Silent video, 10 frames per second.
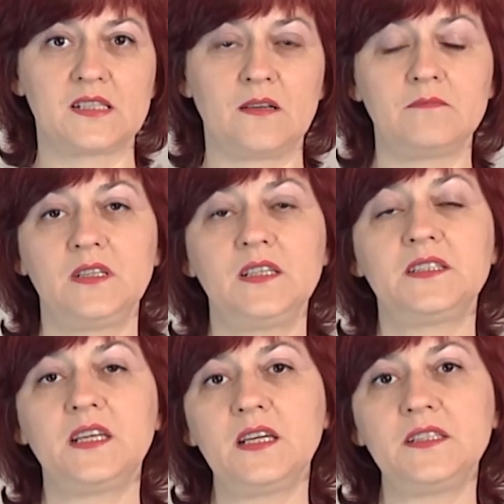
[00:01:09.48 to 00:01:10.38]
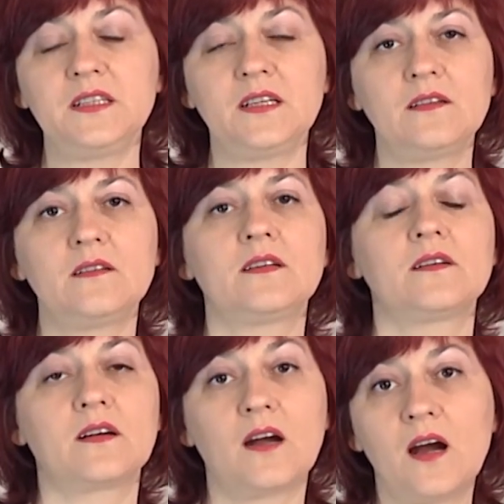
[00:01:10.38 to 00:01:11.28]
The last part is
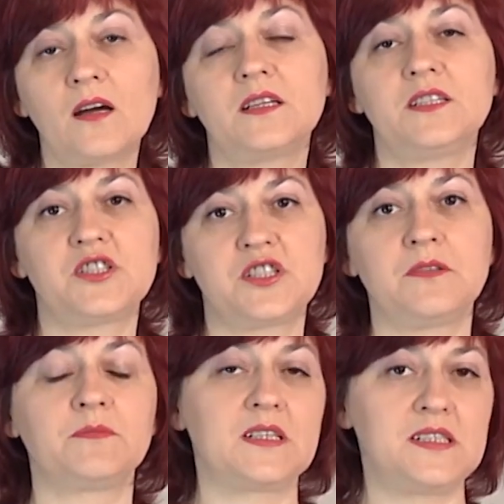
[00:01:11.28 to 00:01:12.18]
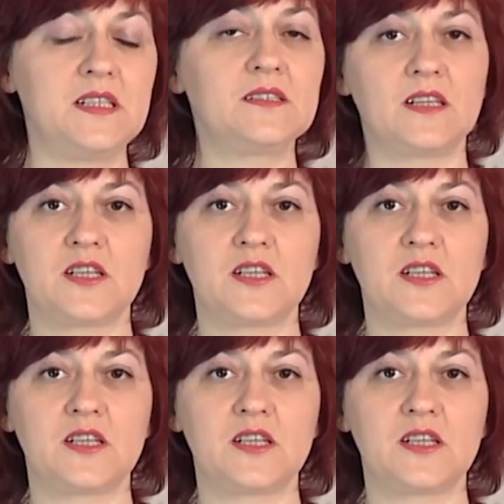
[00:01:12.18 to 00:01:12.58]
how you can wear.